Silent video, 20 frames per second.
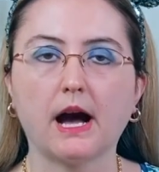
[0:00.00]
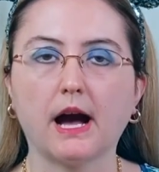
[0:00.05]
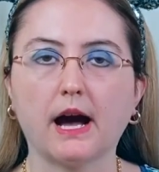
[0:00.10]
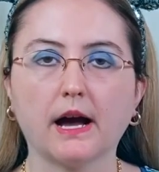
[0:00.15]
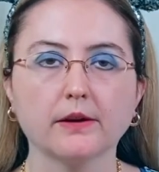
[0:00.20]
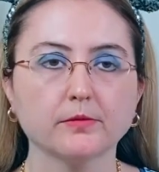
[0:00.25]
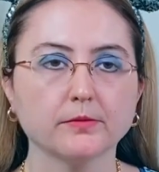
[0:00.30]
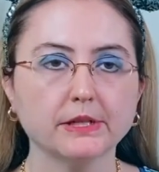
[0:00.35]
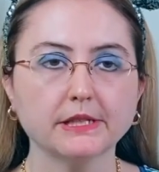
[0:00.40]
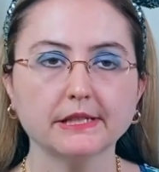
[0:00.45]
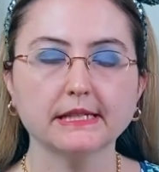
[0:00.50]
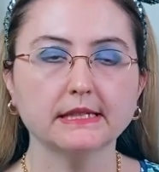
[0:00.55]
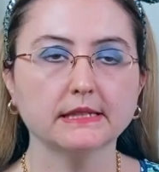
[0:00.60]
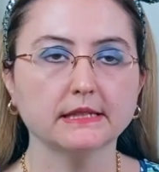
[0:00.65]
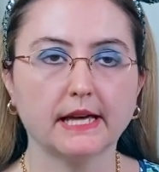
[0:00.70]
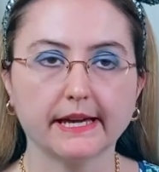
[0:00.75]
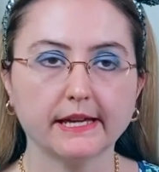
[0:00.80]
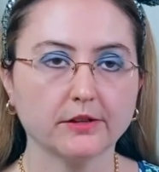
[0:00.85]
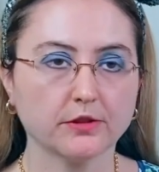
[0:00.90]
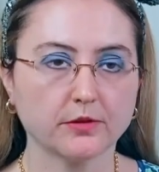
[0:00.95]
I really
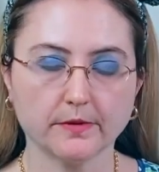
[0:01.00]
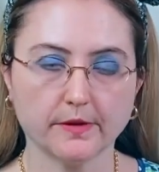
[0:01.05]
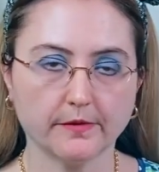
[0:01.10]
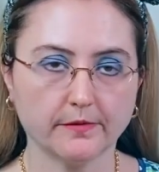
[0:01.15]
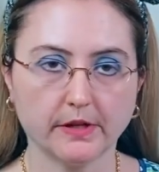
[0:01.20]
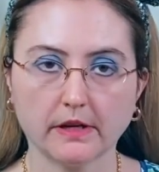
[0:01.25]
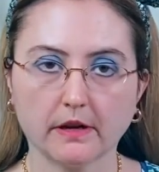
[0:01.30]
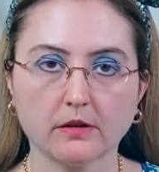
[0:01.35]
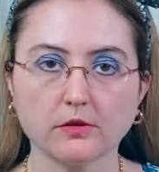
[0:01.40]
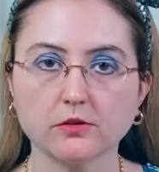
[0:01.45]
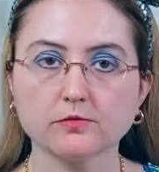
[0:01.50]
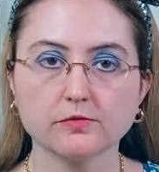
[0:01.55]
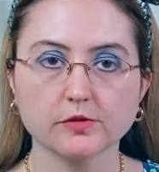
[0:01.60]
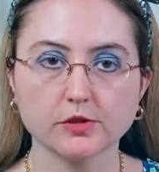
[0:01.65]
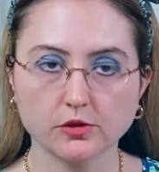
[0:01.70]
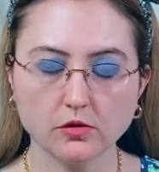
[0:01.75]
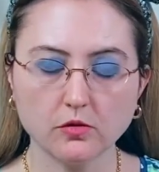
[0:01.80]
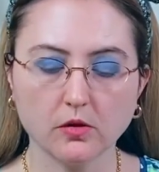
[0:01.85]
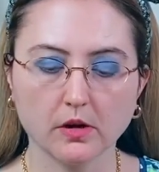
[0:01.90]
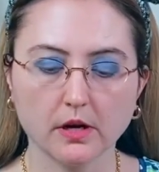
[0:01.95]
like the Riviera
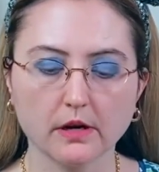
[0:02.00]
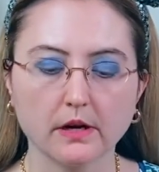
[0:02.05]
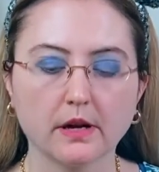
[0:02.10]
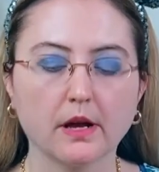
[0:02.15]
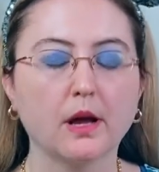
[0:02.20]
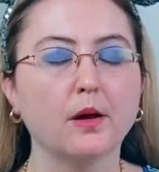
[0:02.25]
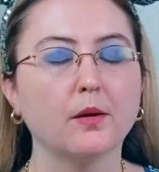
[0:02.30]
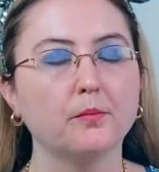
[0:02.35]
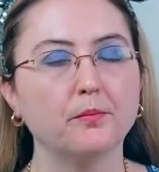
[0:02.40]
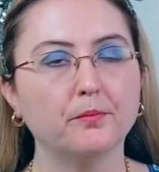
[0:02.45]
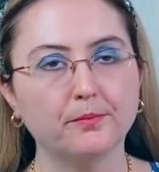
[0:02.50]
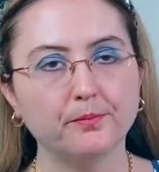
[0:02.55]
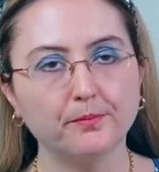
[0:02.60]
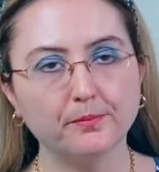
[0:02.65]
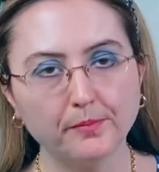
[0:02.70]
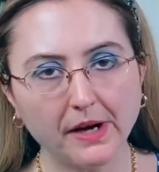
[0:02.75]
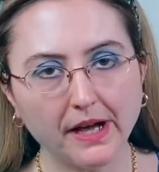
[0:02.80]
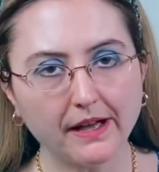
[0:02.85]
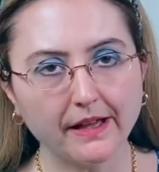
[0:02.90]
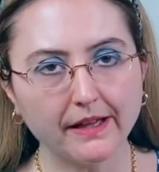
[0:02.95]
Resort,
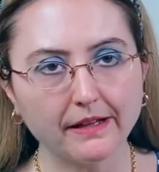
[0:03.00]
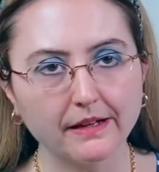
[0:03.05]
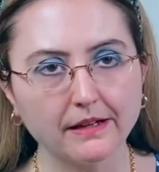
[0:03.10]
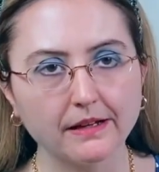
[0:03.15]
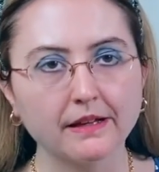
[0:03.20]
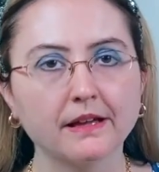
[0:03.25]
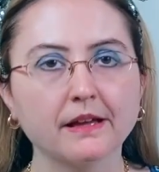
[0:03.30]
but